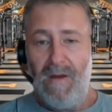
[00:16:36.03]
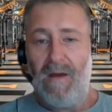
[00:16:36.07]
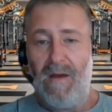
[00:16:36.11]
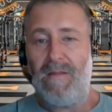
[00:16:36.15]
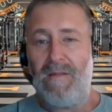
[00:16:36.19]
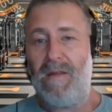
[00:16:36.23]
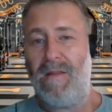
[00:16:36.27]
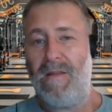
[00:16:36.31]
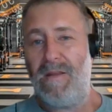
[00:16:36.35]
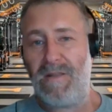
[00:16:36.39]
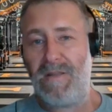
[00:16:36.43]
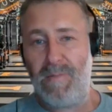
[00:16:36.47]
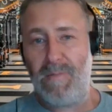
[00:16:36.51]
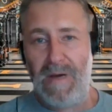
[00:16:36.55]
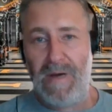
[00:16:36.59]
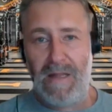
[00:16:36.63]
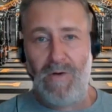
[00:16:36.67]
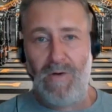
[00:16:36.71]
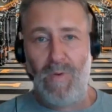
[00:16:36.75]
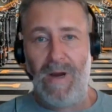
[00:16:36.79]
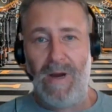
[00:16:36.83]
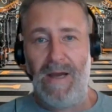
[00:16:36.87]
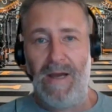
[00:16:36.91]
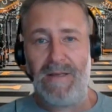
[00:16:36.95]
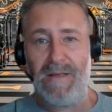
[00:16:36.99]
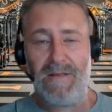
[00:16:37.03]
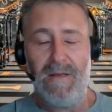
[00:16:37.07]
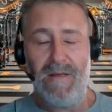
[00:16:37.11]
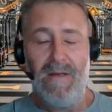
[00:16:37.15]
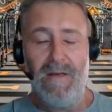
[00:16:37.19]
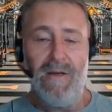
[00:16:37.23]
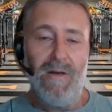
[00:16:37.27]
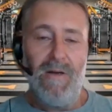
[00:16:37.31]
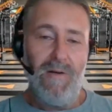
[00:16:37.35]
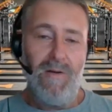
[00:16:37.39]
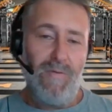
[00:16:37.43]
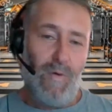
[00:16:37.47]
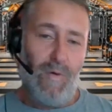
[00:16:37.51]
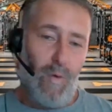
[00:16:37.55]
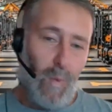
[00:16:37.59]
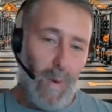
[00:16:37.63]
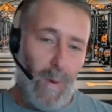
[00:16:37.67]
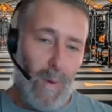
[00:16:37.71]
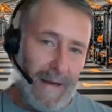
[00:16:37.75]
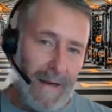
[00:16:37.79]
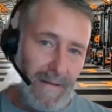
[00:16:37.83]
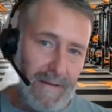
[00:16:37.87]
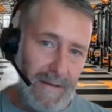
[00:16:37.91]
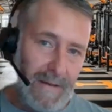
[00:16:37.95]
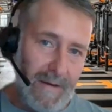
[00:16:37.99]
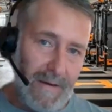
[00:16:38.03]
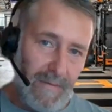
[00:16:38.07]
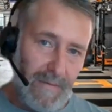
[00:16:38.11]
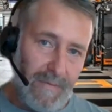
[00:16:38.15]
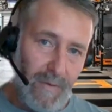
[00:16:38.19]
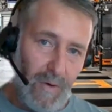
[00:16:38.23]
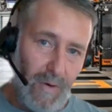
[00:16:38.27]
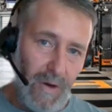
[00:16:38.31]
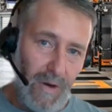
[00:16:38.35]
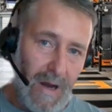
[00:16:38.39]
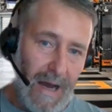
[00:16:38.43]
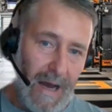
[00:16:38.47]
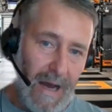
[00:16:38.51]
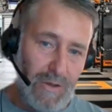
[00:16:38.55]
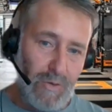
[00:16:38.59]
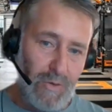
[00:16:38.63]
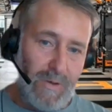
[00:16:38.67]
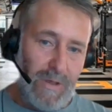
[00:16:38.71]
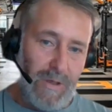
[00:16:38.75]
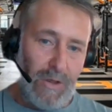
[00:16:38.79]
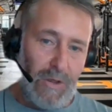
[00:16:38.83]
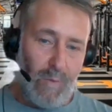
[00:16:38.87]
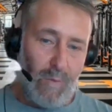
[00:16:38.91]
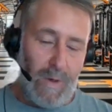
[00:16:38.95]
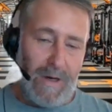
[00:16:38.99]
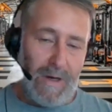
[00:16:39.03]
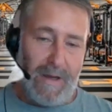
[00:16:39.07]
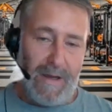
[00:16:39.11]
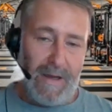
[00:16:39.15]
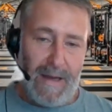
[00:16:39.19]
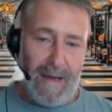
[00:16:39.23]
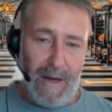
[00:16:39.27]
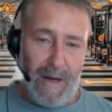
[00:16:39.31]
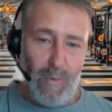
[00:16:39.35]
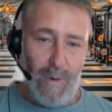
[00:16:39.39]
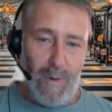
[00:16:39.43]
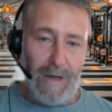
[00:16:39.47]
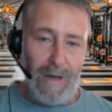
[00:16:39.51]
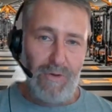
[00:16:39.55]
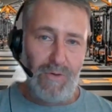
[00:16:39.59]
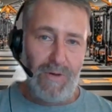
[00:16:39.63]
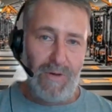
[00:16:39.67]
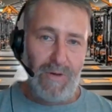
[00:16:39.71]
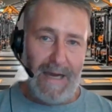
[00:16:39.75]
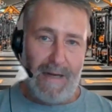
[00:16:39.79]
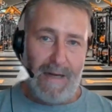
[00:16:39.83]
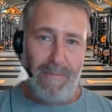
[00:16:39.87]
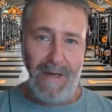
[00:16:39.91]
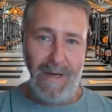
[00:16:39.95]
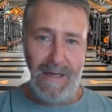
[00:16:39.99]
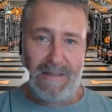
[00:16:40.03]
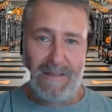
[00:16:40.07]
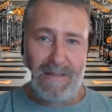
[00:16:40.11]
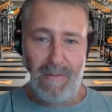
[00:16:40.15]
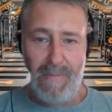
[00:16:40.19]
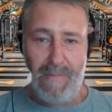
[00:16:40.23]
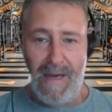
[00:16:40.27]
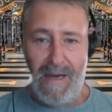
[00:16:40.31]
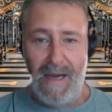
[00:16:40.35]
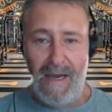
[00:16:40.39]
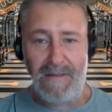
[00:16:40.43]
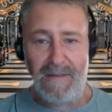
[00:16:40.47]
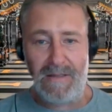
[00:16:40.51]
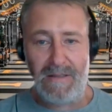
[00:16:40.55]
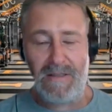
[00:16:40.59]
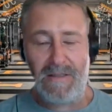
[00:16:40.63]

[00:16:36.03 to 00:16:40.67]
And then there's some other ways for guys who want to gain weight or gain muscle mass,